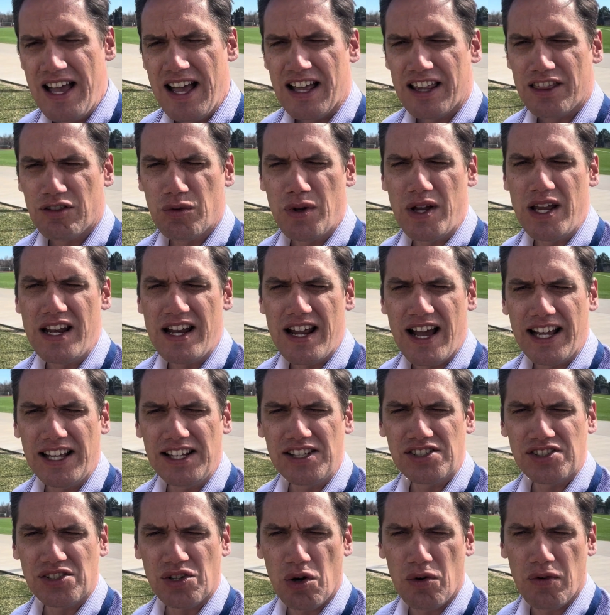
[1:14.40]
3
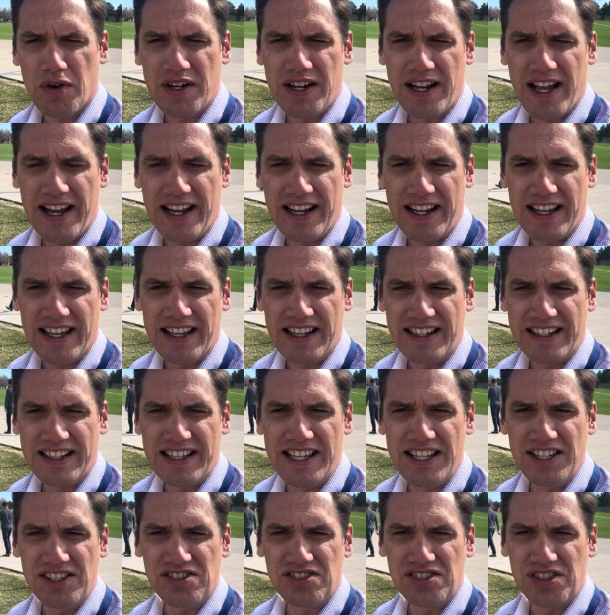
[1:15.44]
nights overnight in
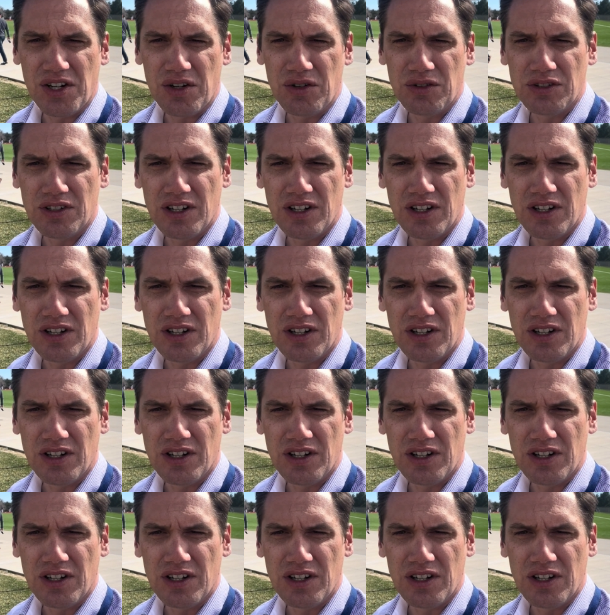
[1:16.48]
Keystone,